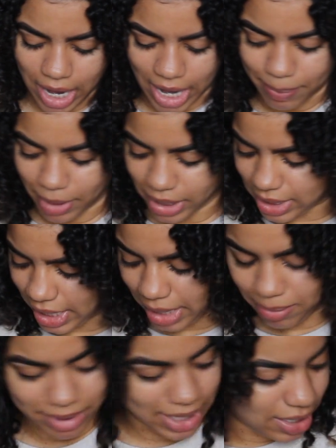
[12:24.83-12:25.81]
I bought
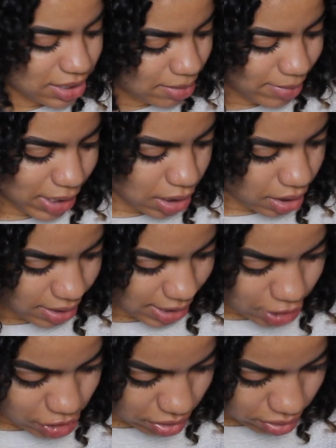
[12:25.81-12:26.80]
that, but that doesn't belong
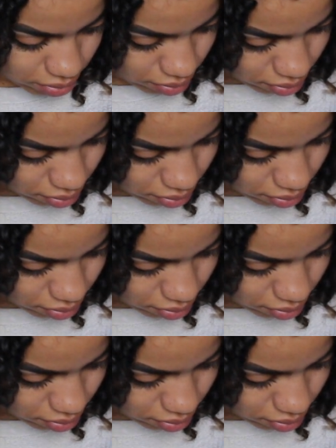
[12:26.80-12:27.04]
there.